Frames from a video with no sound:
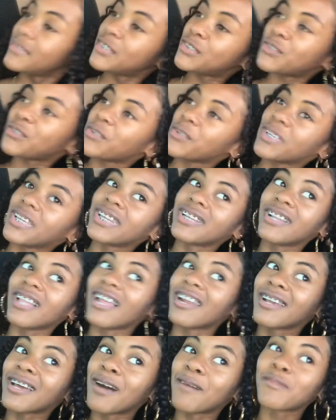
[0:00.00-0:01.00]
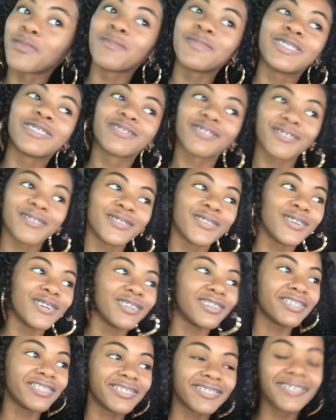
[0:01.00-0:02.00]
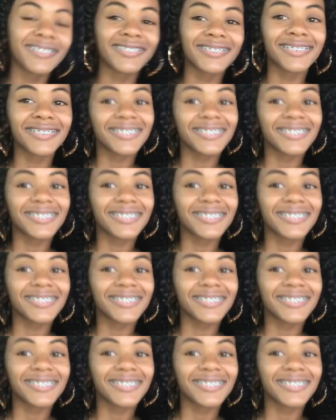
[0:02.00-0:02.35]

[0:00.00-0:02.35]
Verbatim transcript: She could get a lot of compliments on yours.